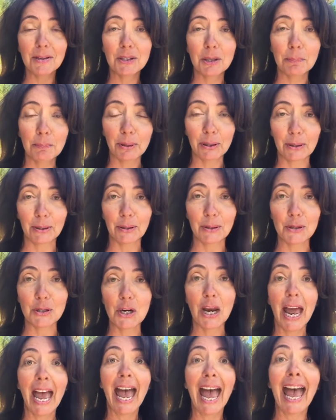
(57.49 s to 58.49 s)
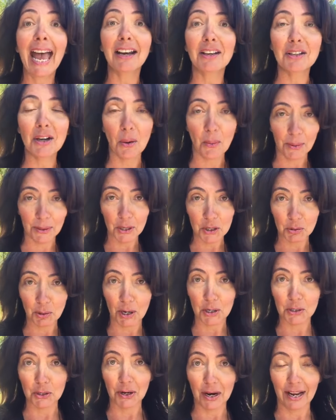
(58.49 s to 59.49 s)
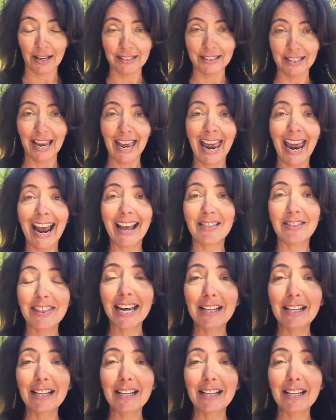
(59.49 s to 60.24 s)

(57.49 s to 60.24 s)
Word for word: to purge and go on a treasure hunt. And